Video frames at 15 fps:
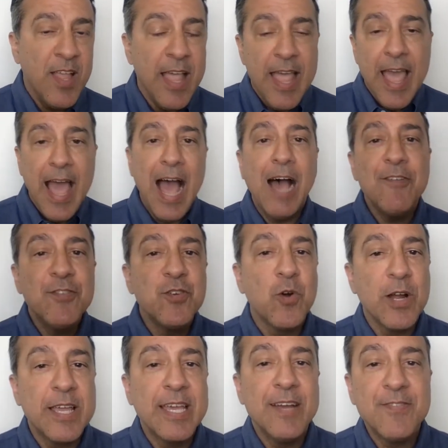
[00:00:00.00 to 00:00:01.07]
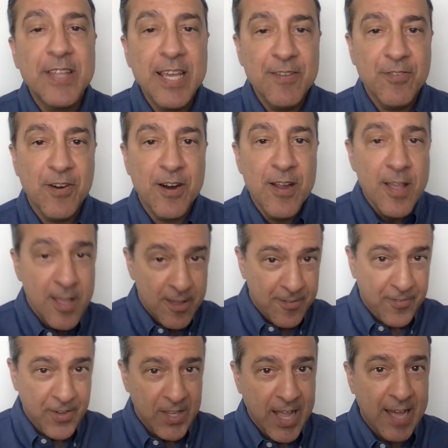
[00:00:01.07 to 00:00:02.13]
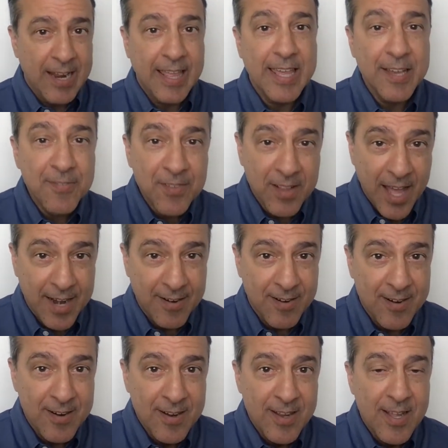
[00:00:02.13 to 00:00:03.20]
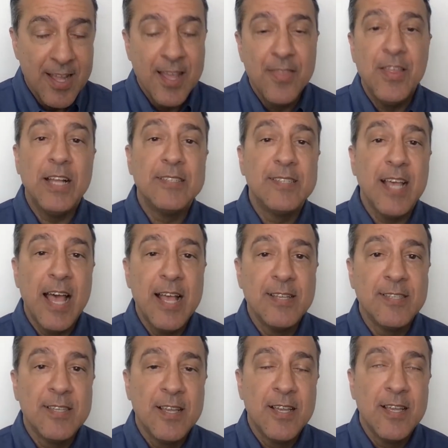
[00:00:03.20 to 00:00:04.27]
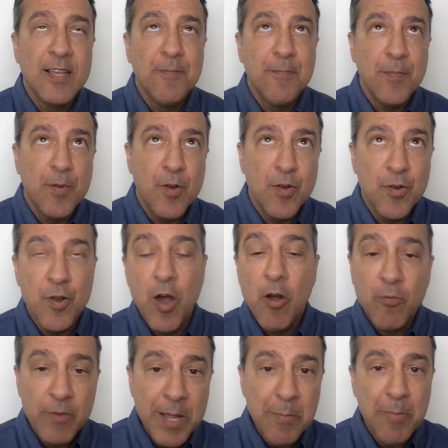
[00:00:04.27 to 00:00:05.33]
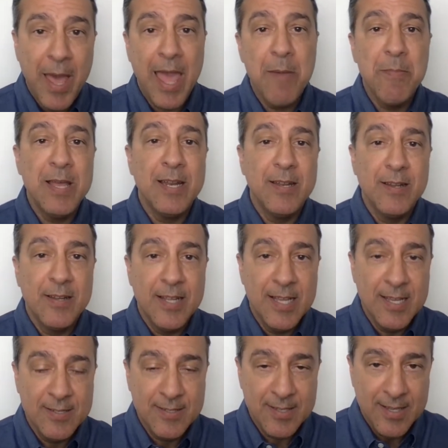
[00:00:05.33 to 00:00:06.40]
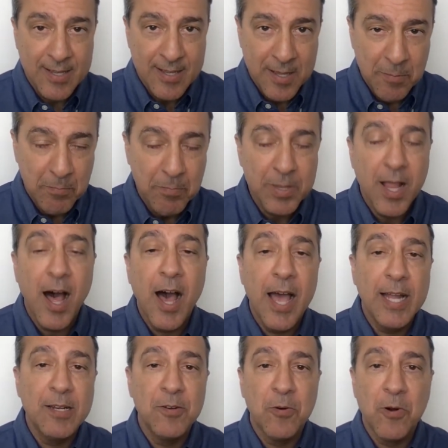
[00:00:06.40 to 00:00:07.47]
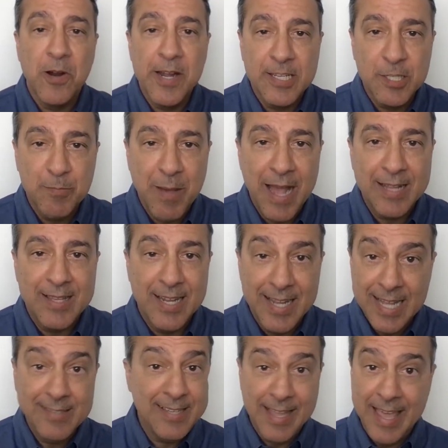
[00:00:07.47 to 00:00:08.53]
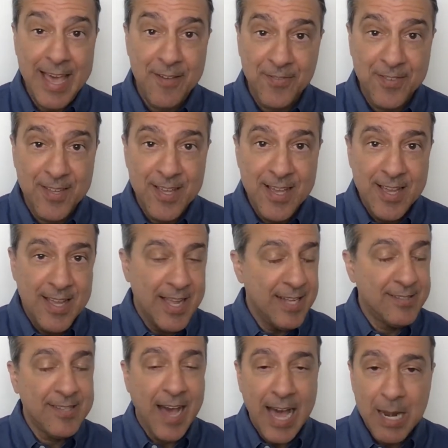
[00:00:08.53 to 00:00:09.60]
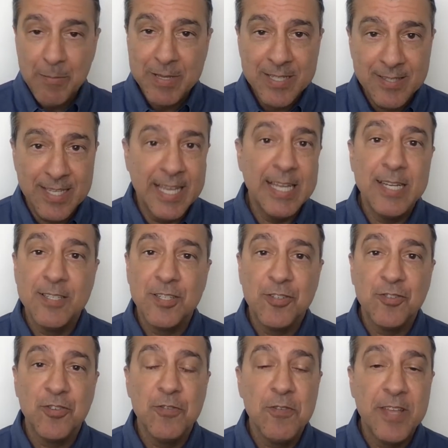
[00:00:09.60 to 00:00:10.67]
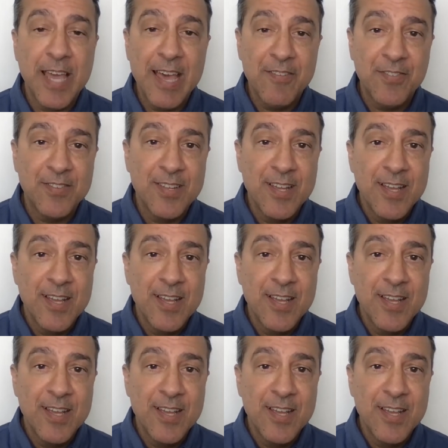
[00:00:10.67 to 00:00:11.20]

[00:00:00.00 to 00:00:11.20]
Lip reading: have your gift giver fill out a gift letter that says no repayment is implied nor expected. It's a gift. It's got to be seen as a true gift.